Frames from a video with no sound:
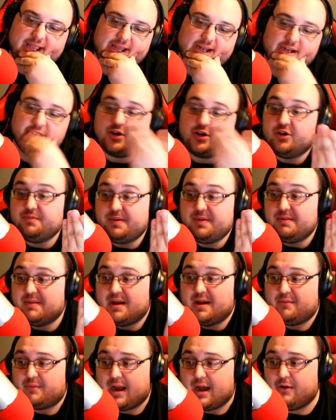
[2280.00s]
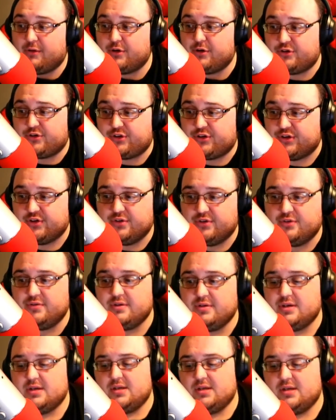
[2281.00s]
It could be my router too,
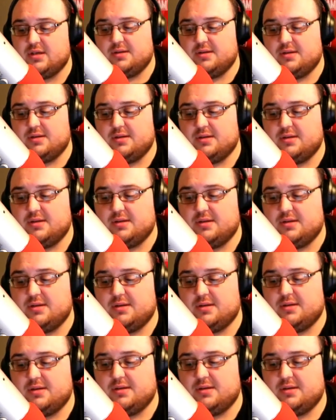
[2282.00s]
but like